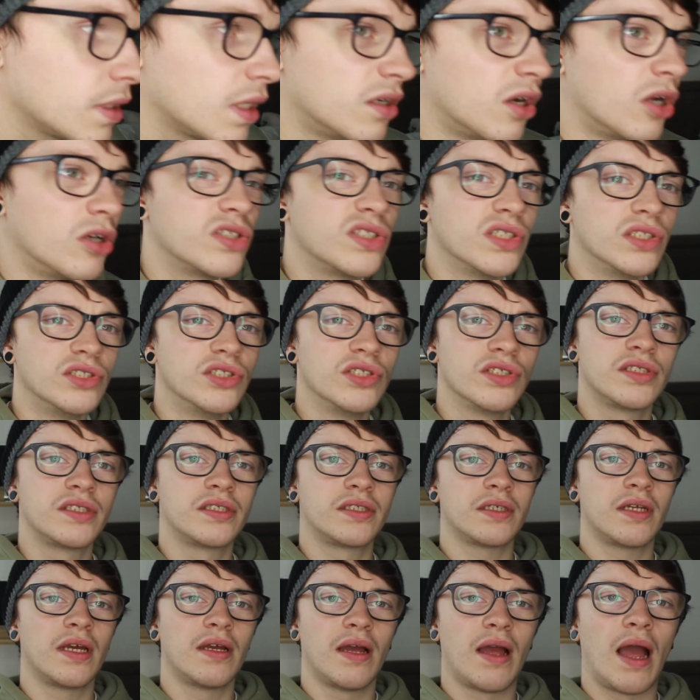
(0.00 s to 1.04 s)
And also, just
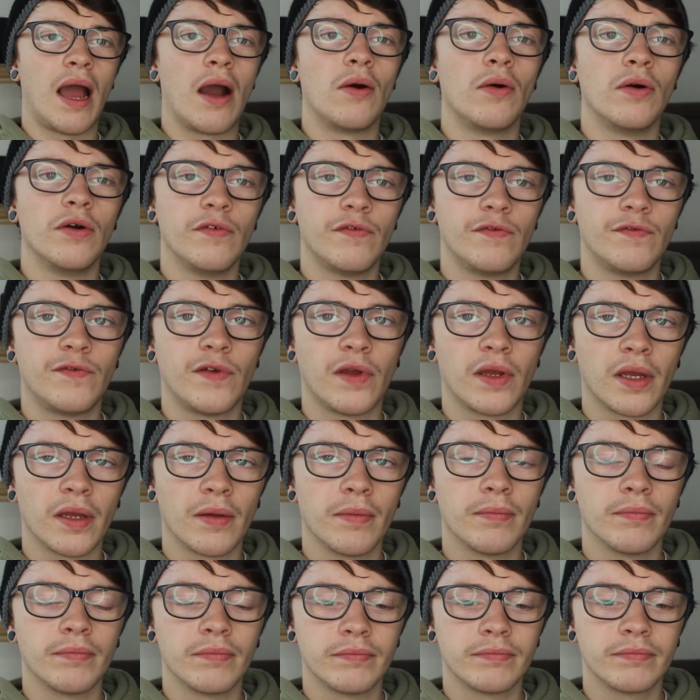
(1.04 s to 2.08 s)
out of
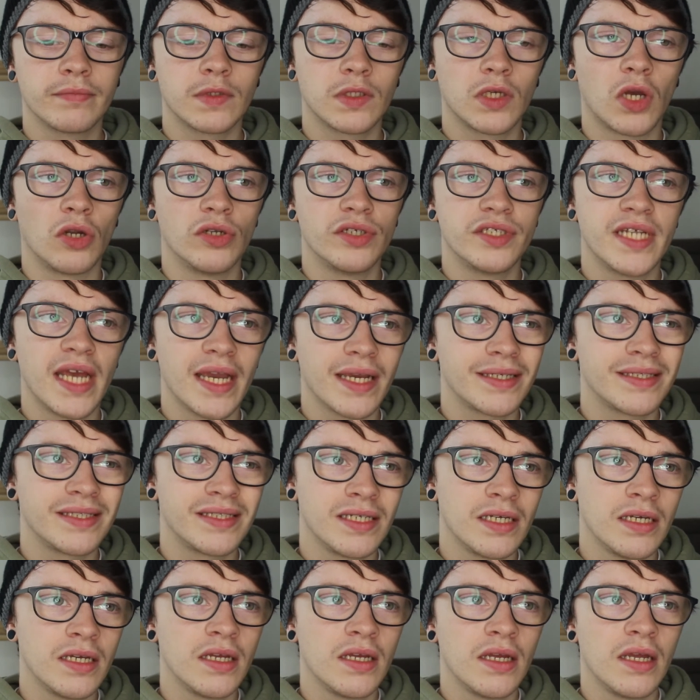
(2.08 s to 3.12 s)
context,
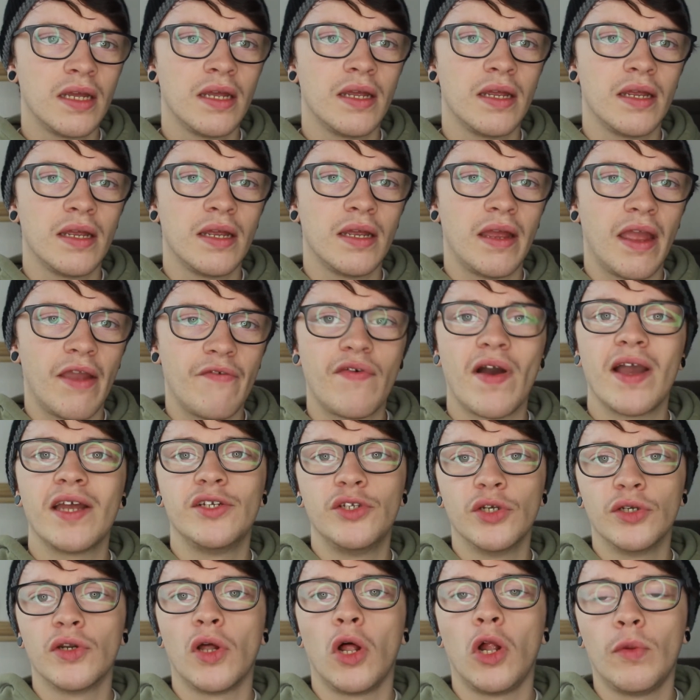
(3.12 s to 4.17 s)
if I had
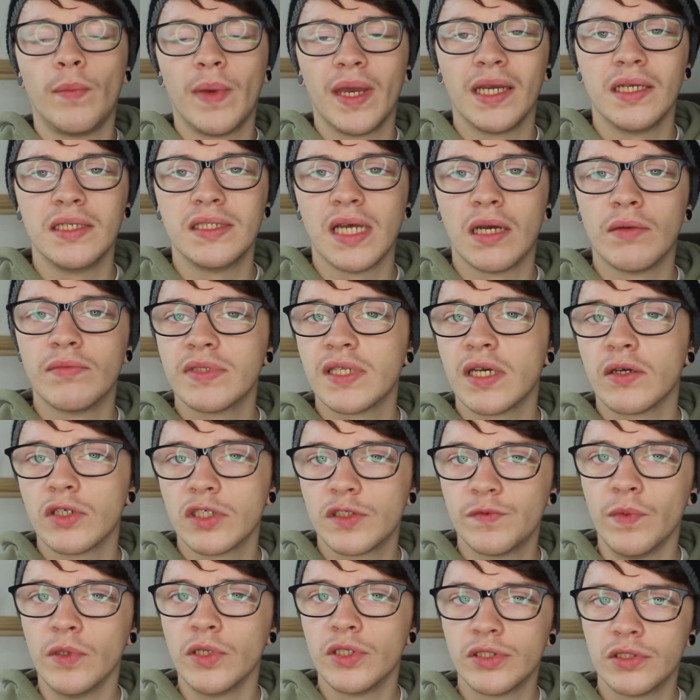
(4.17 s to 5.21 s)
done all my exams that I was
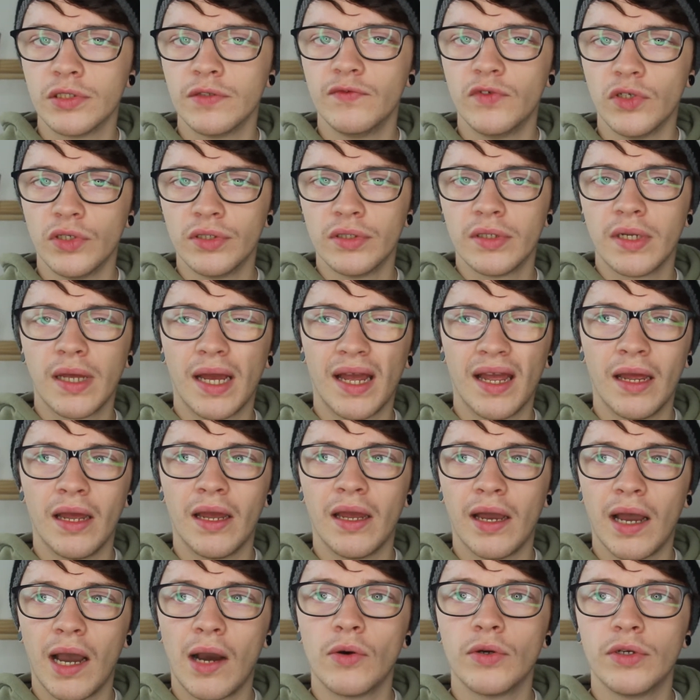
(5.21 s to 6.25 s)
supposed to have done, I
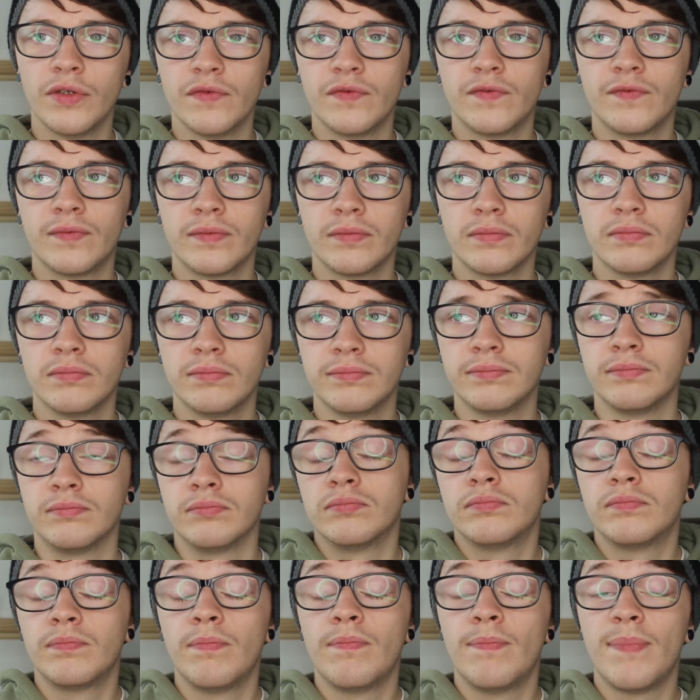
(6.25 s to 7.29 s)
would have,
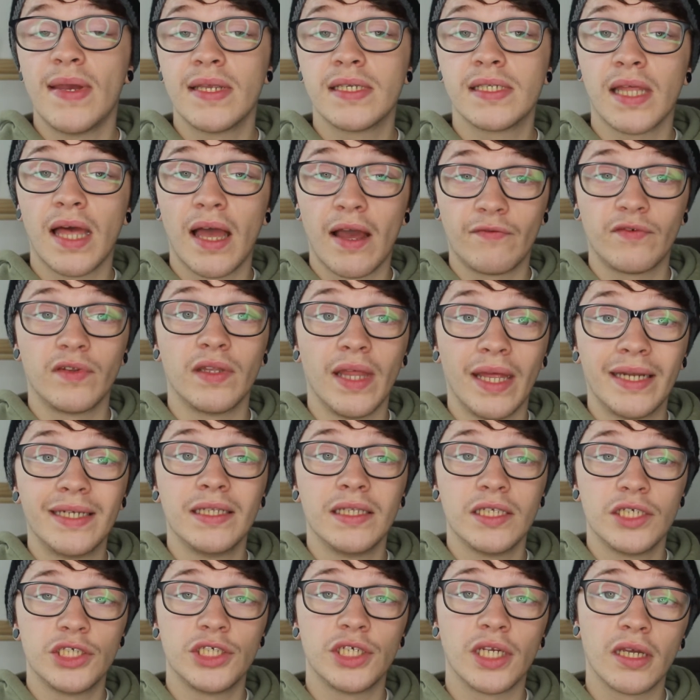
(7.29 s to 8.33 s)
basically after the end of
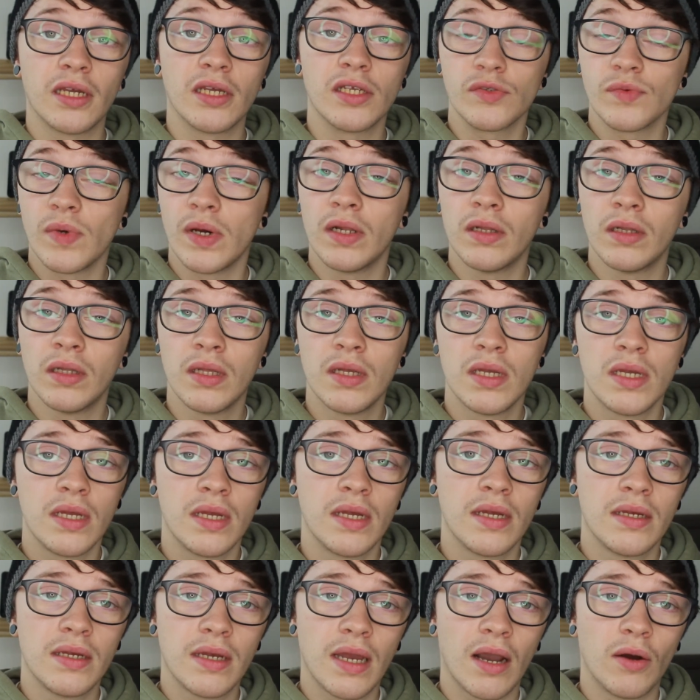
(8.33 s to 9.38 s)
this year as well,
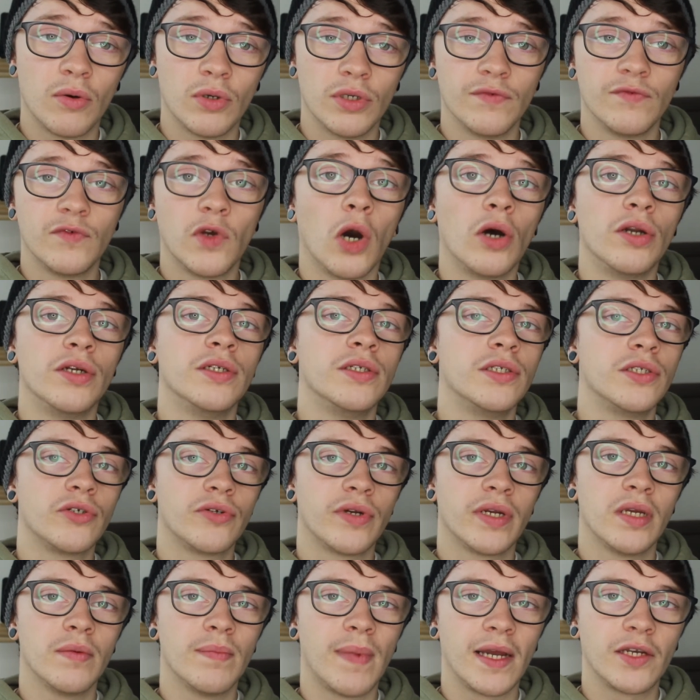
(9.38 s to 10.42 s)
I would have gotten a
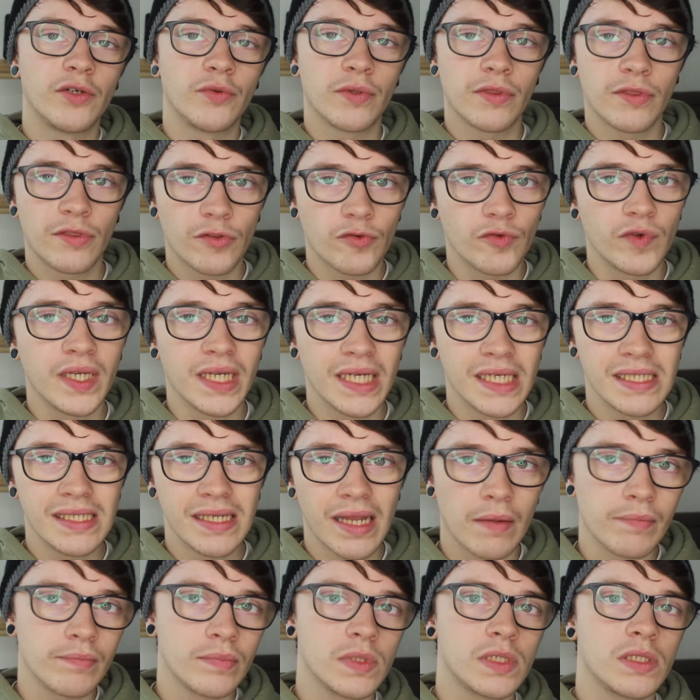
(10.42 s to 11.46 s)
degree by doing three
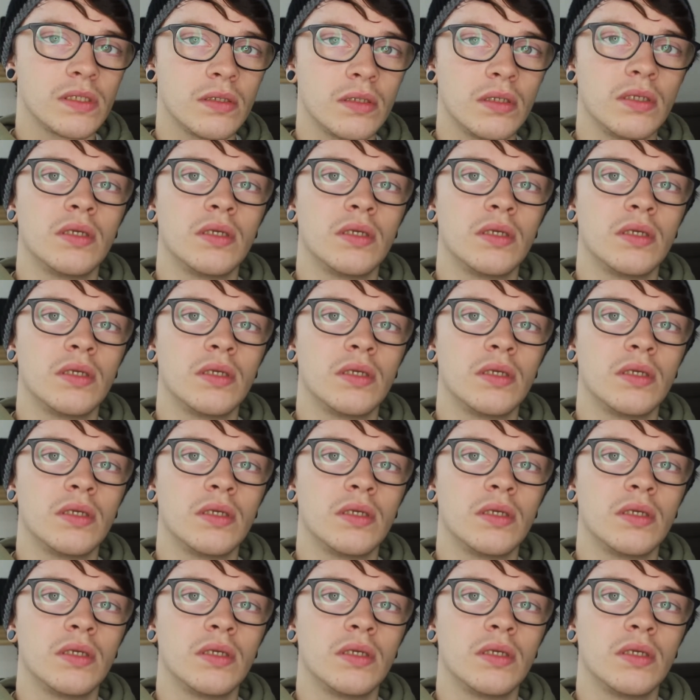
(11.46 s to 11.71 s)
exams.